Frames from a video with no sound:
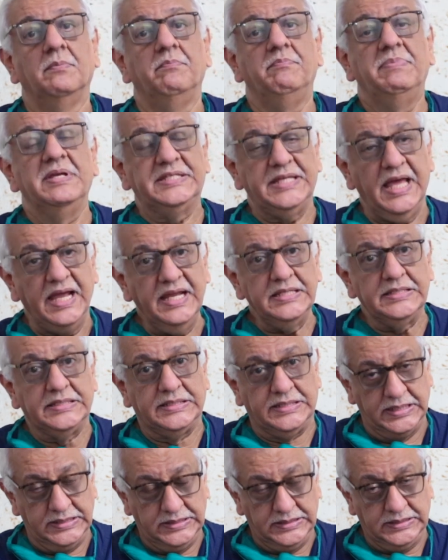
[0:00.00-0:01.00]
Besides
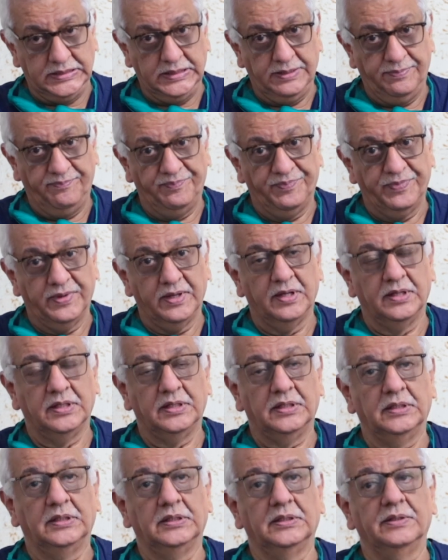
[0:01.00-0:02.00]
this,
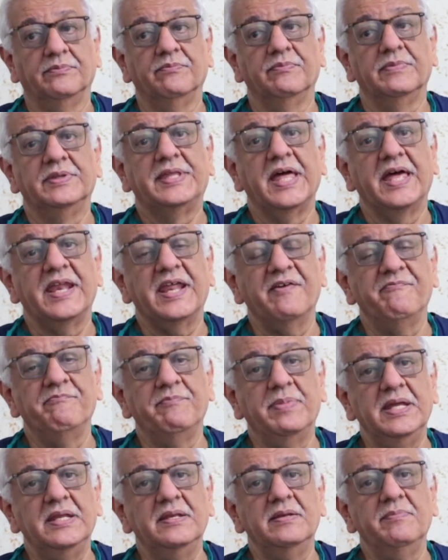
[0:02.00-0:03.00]
there have
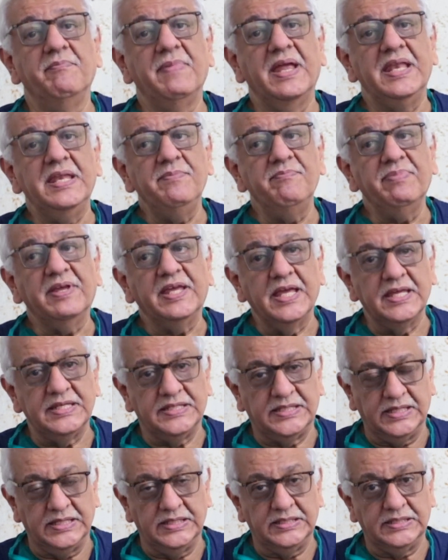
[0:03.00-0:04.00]
been many
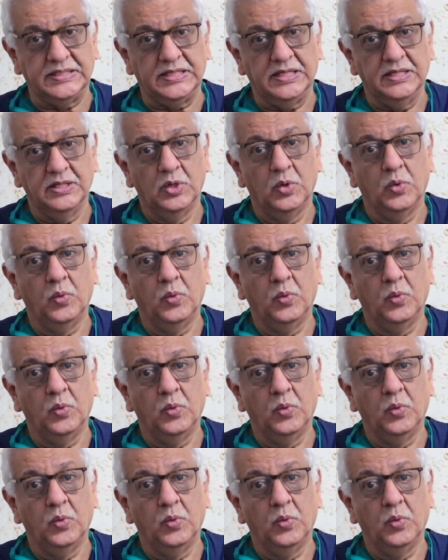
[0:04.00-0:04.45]
cases